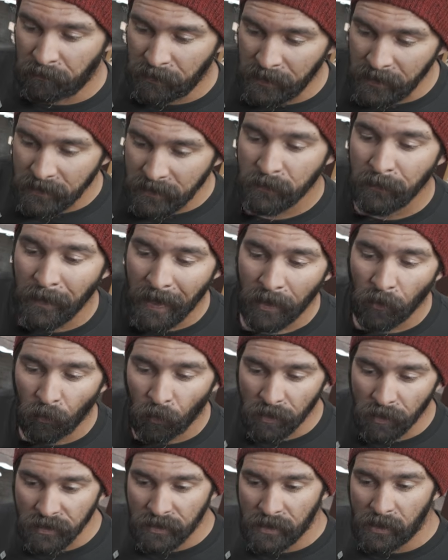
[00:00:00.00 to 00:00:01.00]
Bspec
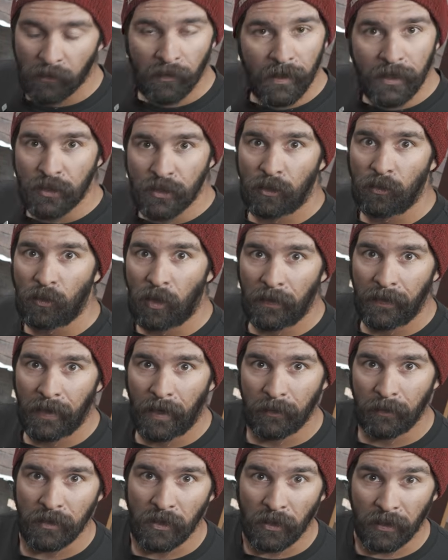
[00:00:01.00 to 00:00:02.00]
was the original one that
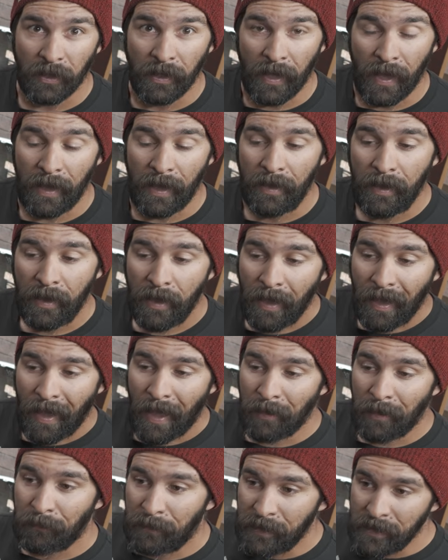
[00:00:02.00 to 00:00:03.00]
I was looking at,
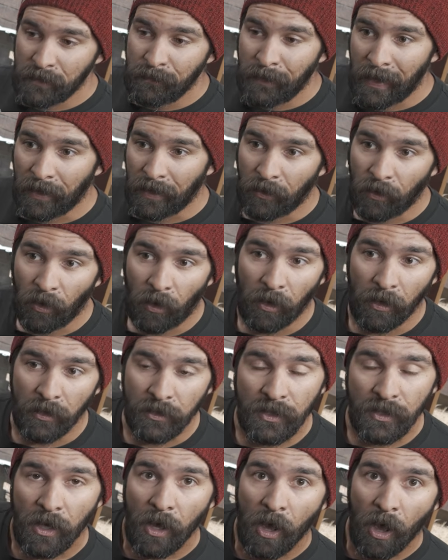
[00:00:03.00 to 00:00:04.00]
and Bspec
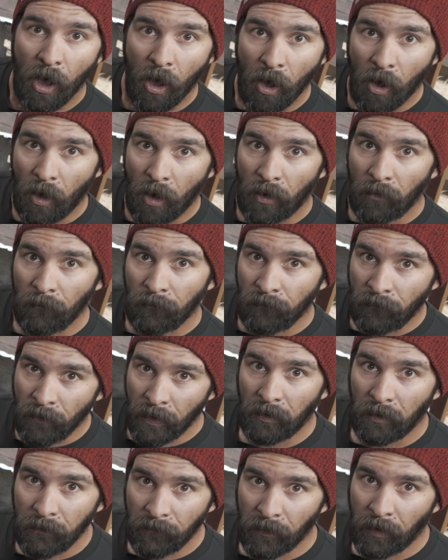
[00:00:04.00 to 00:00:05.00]
cars are
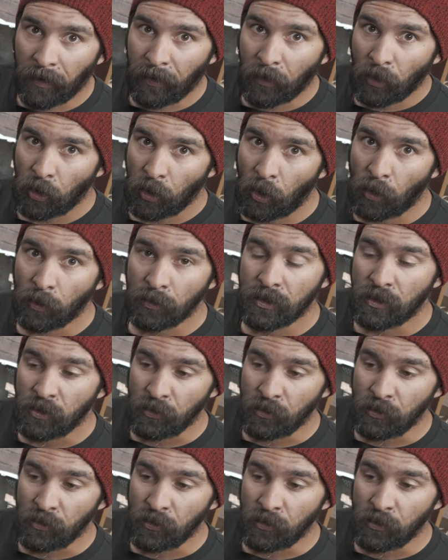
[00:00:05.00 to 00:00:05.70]
very, very close